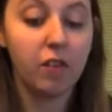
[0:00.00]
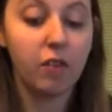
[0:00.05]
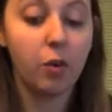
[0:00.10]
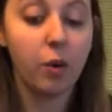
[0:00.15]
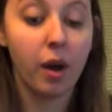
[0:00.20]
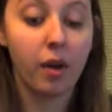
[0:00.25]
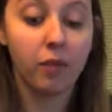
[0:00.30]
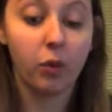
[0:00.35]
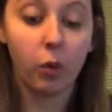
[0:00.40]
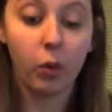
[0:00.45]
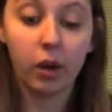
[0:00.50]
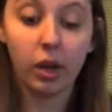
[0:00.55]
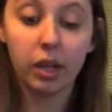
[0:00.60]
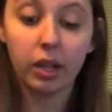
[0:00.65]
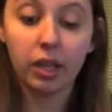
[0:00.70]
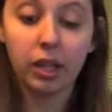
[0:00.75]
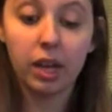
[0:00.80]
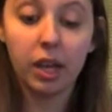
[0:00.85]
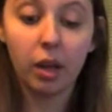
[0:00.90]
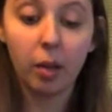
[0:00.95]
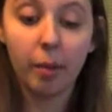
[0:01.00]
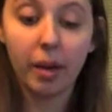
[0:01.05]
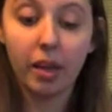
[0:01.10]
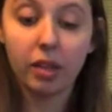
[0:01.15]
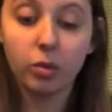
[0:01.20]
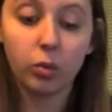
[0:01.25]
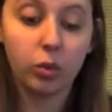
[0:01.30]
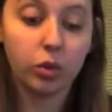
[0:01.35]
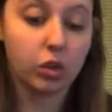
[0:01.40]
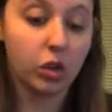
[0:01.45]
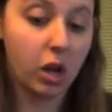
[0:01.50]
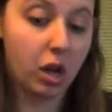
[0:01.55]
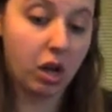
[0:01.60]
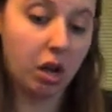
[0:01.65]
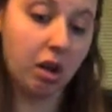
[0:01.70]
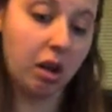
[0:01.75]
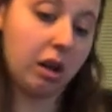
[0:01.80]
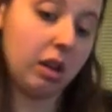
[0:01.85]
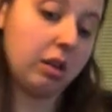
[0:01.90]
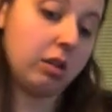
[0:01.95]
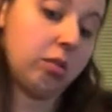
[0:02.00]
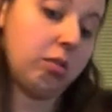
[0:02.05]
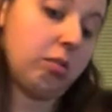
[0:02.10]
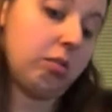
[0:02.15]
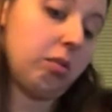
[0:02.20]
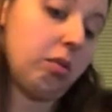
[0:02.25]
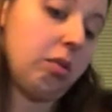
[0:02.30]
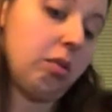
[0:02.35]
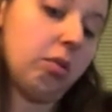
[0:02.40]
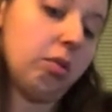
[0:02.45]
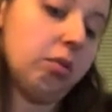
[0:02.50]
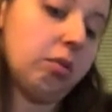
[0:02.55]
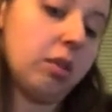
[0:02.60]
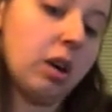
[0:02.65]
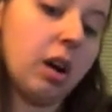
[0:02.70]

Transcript: You have oily nail beds, which I don't know.